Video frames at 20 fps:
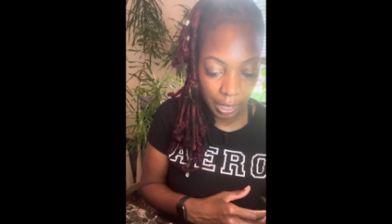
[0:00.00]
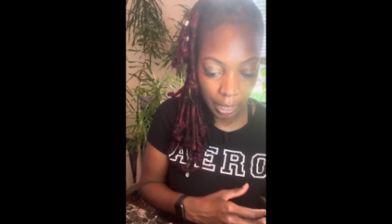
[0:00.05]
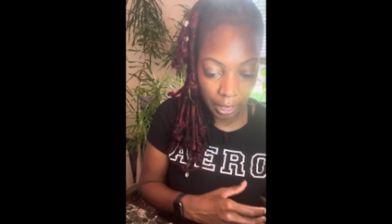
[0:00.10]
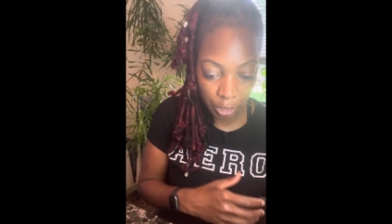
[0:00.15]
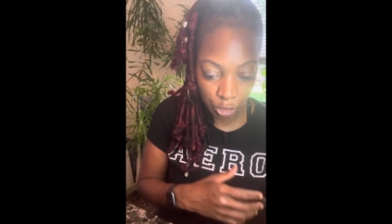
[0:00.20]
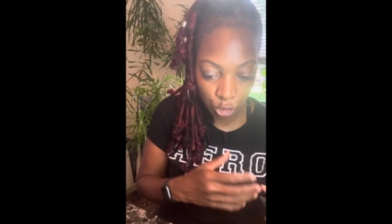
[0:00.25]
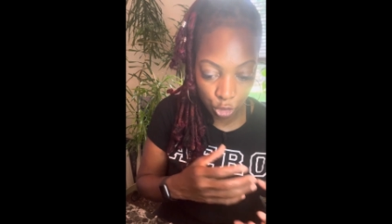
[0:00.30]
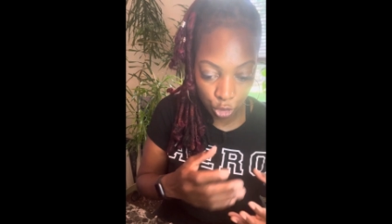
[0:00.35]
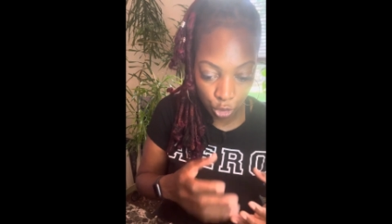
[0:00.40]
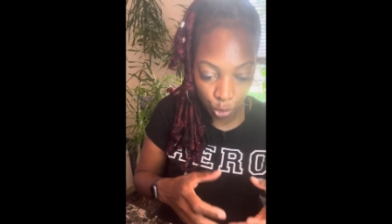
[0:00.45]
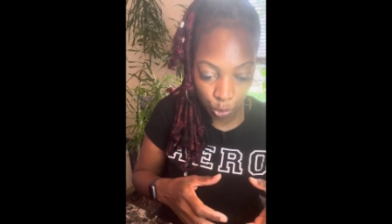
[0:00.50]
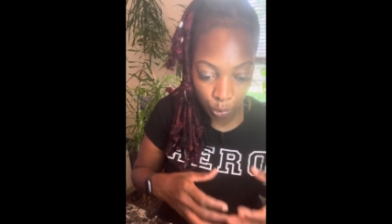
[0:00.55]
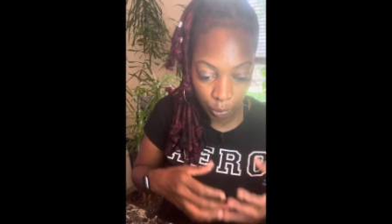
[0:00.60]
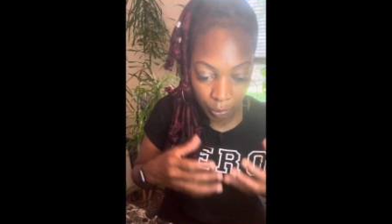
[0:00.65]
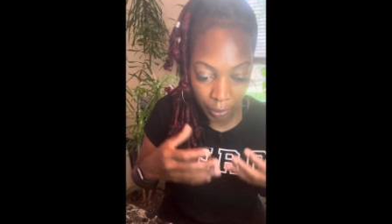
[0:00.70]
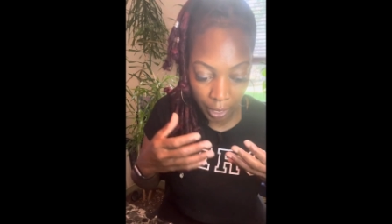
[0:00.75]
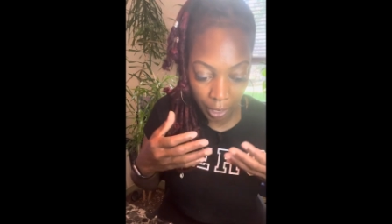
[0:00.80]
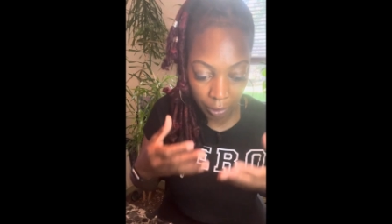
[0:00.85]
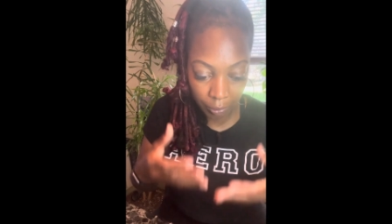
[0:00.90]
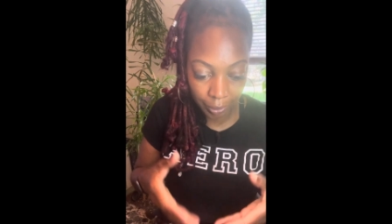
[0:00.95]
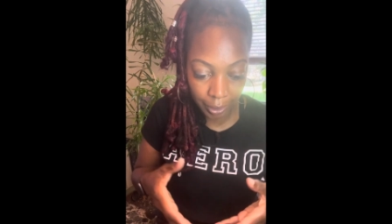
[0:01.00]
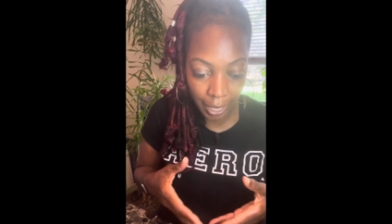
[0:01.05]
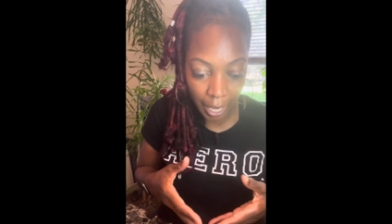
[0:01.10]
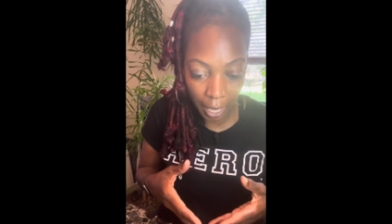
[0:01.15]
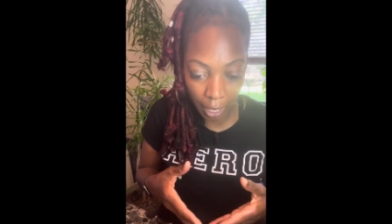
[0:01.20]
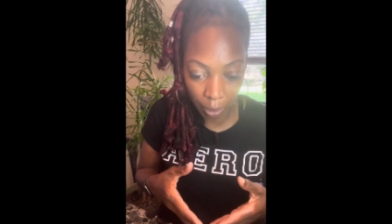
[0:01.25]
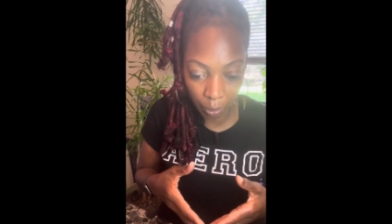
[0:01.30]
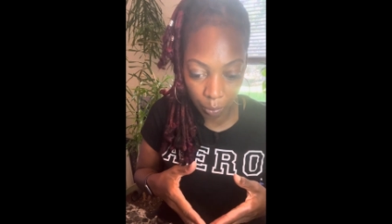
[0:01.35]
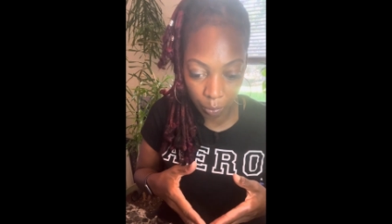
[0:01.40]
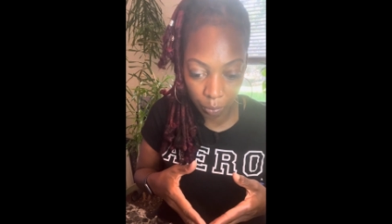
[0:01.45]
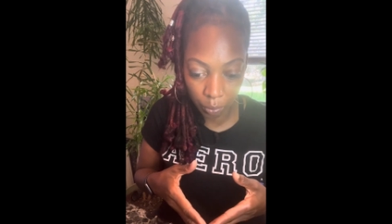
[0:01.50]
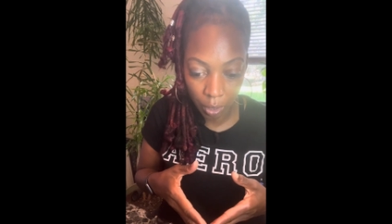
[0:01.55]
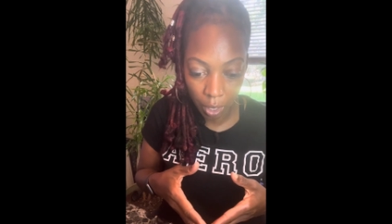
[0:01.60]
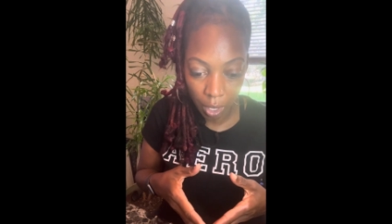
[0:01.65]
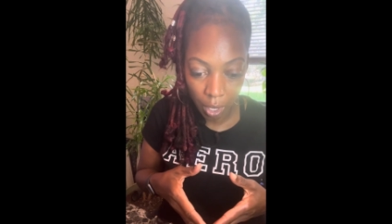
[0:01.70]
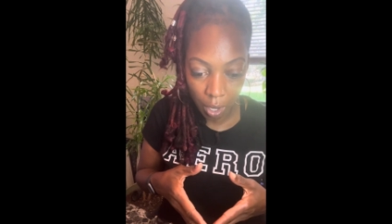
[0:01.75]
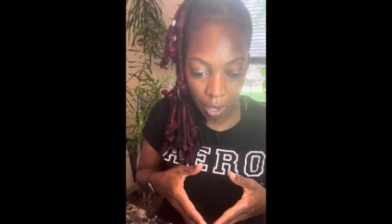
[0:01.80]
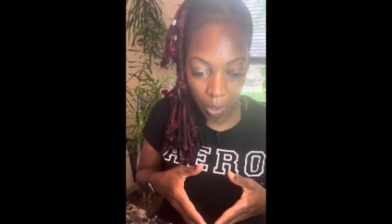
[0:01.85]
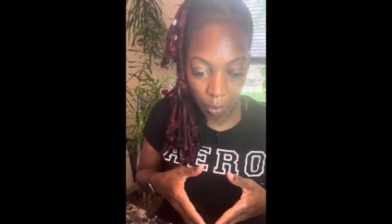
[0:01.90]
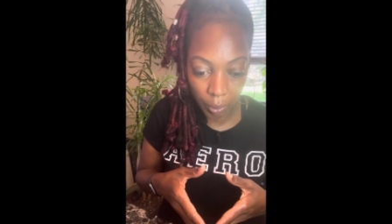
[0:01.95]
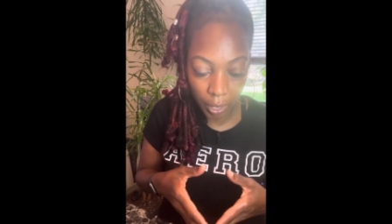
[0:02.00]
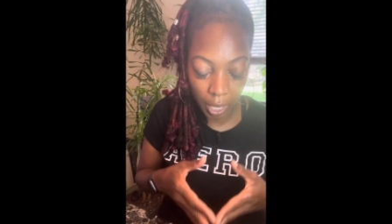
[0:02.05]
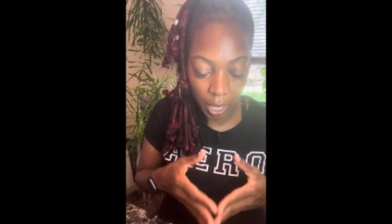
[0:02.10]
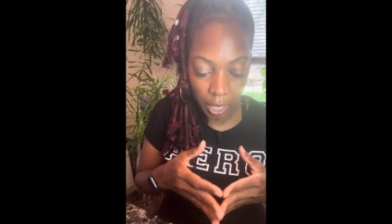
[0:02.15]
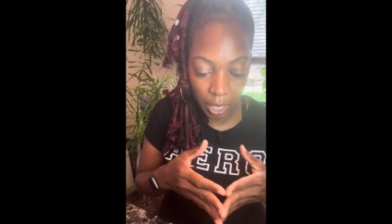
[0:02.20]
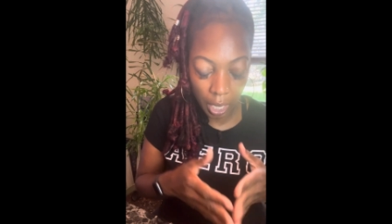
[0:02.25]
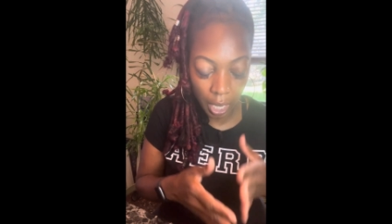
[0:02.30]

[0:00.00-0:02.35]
into their now. Okay?